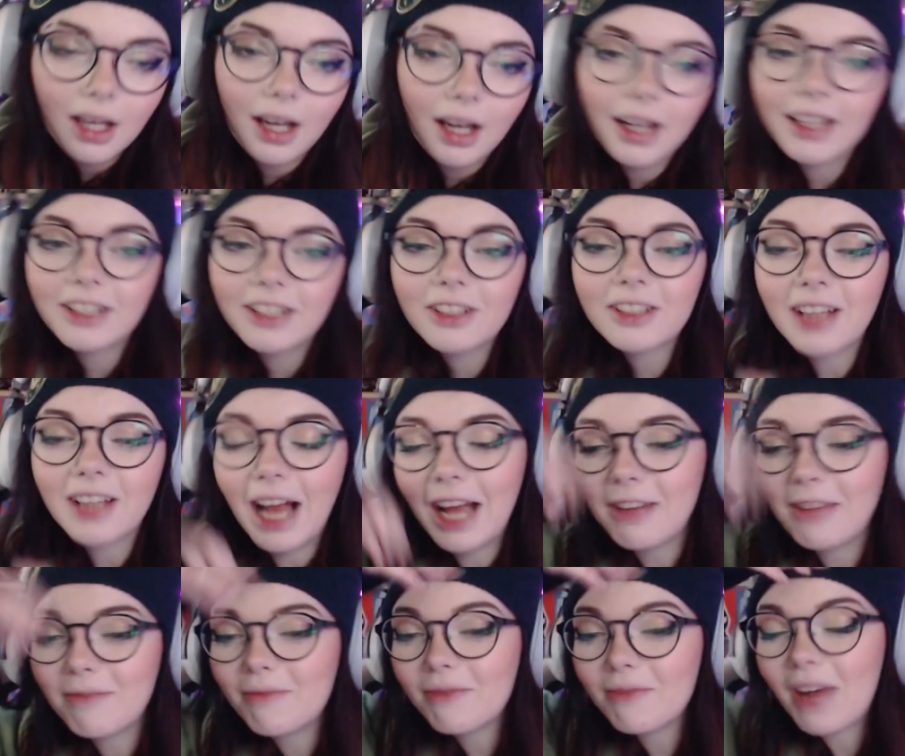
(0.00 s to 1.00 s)
just,
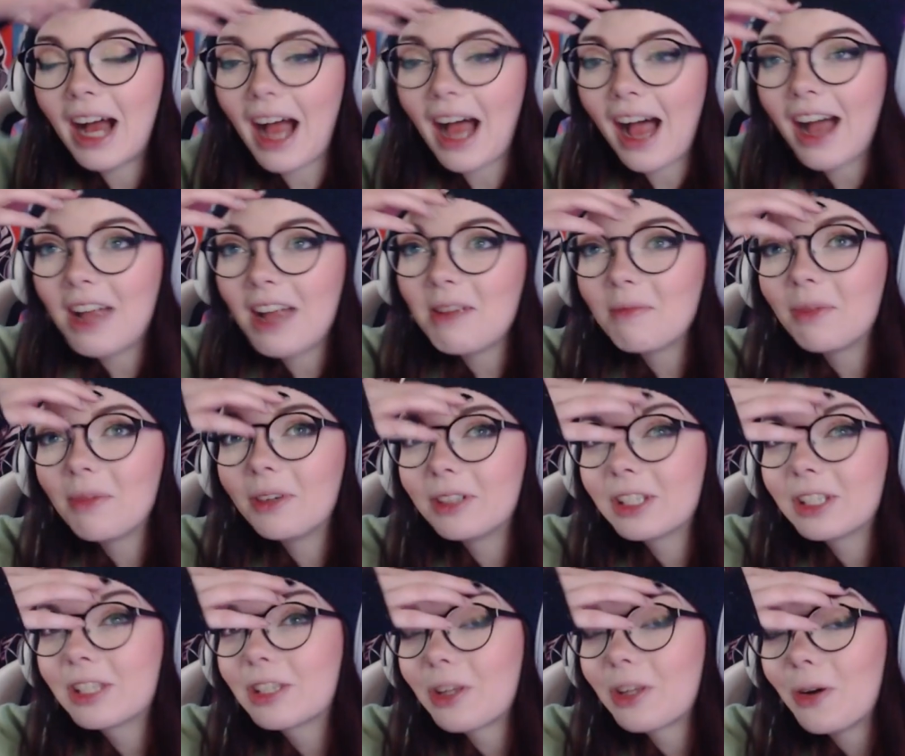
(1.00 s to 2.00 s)
I'm, I'm
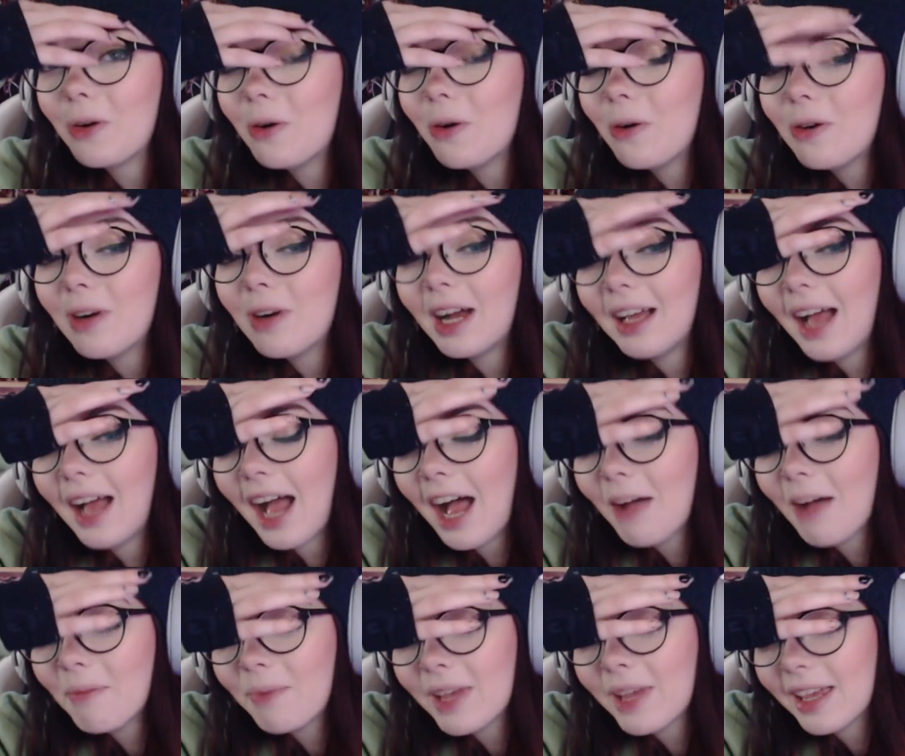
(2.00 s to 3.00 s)
so
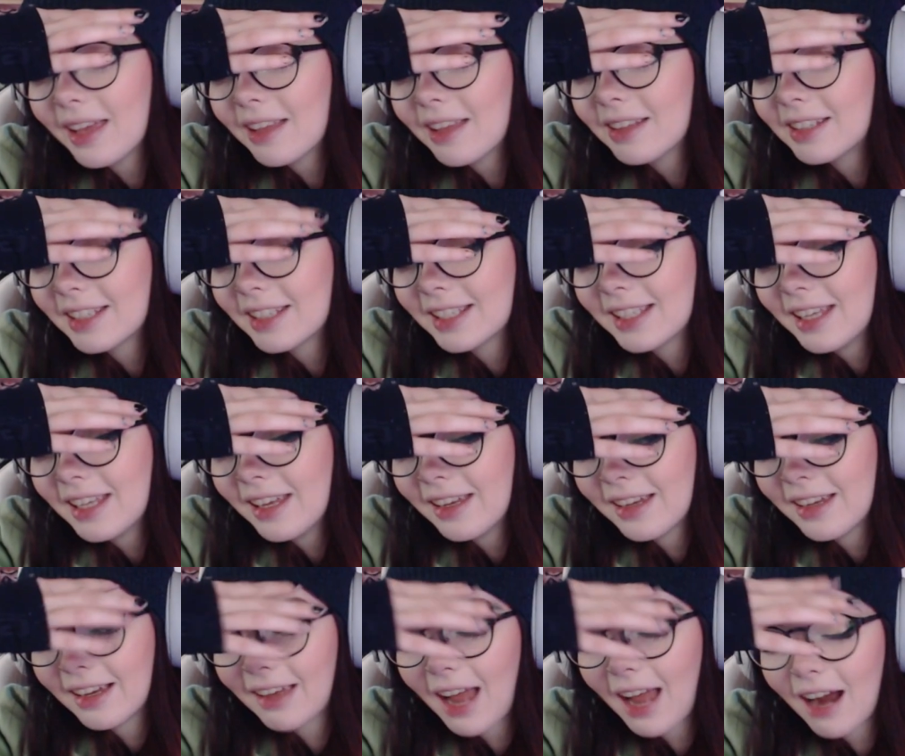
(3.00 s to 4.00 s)
happy to see
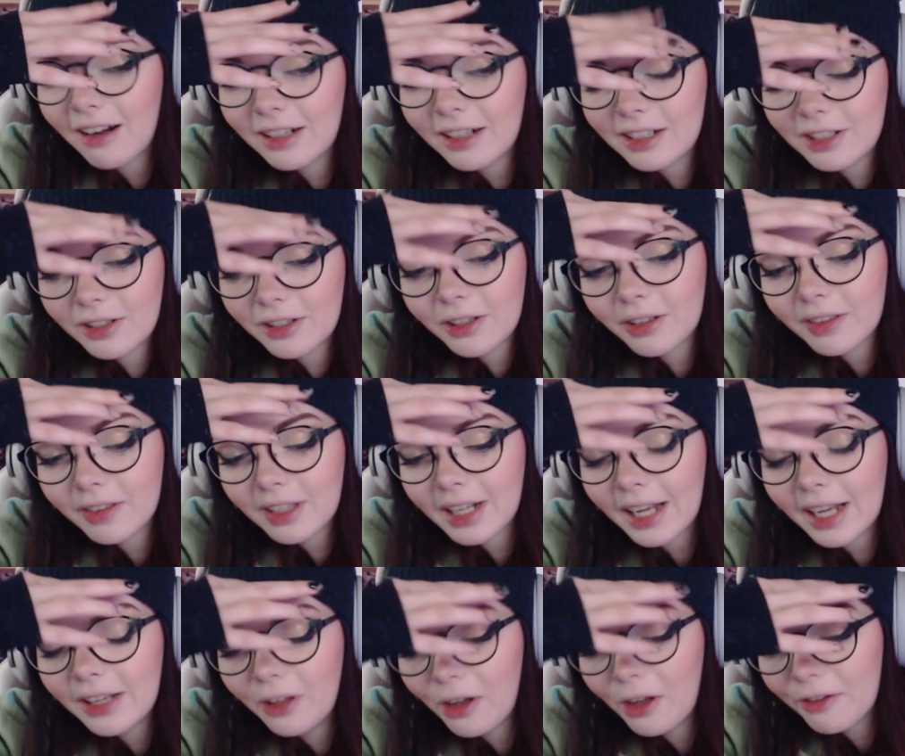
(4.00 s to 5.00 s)
a character that
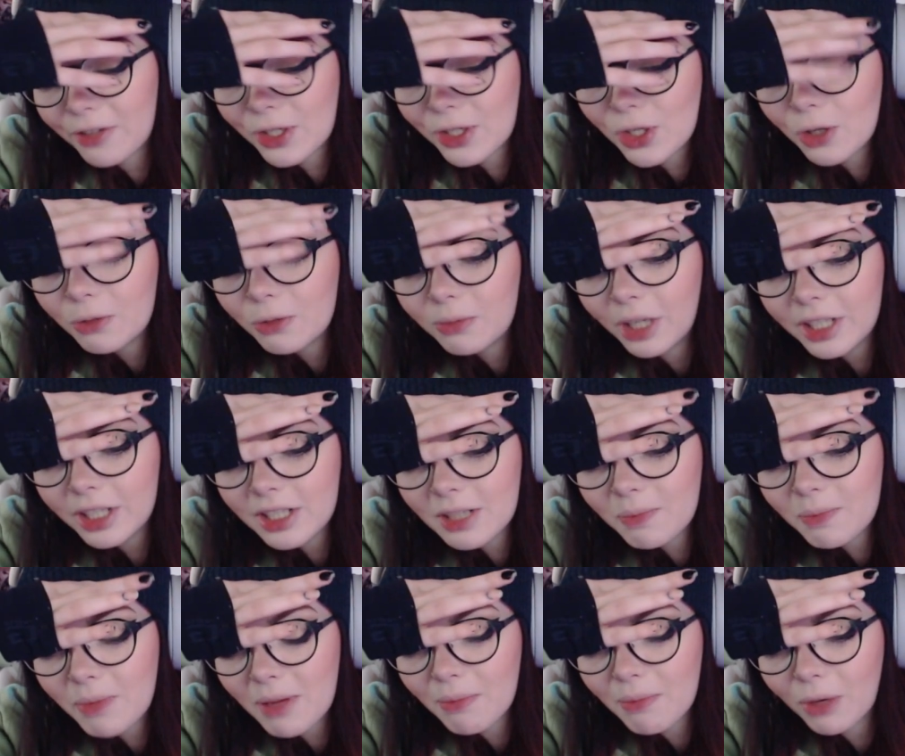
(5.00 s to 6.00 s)
I love so much
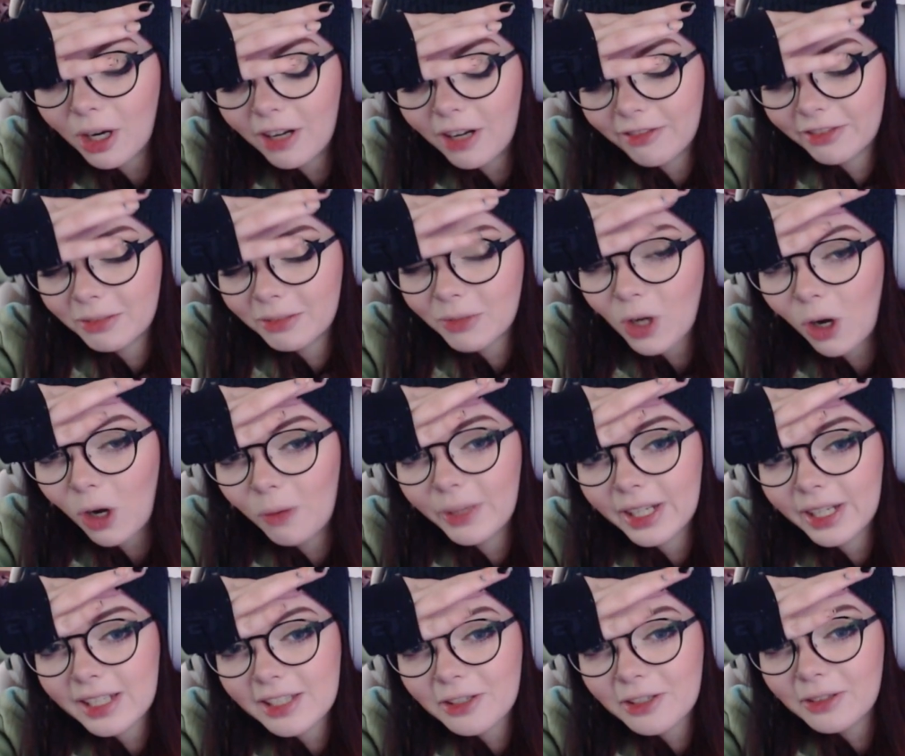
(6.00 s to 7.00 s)
be brought from
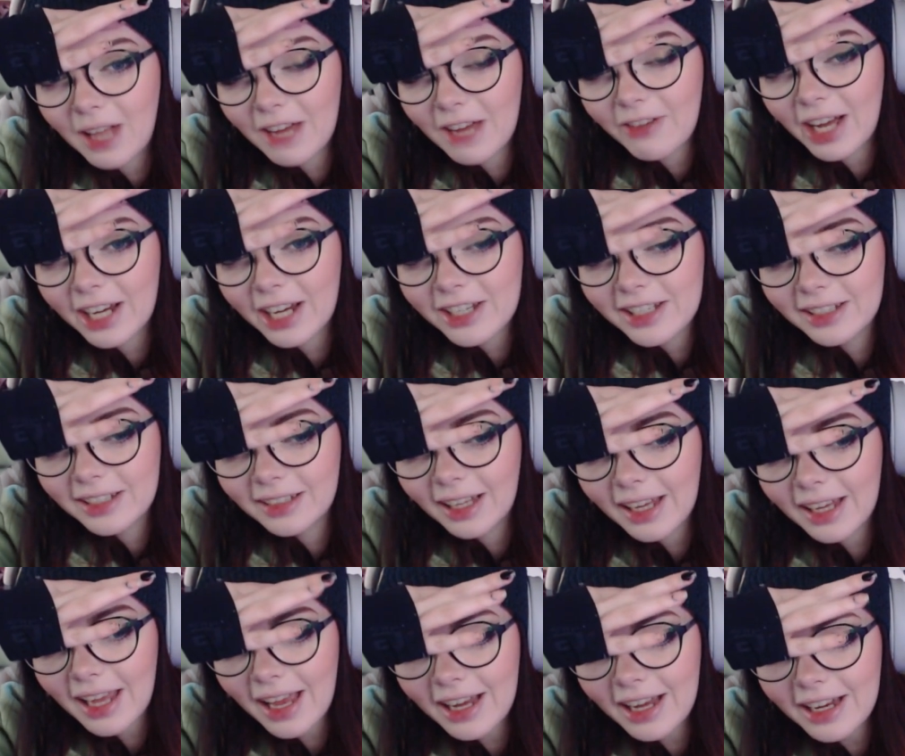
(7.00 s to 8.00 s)
comics to live action.
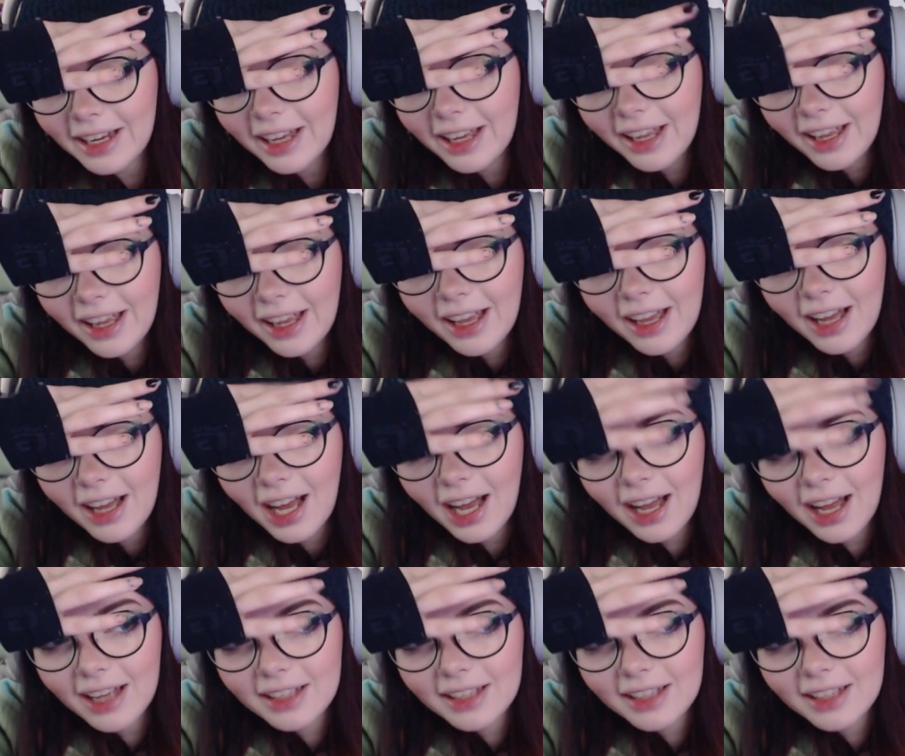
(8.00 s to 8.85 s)
Like, I, I.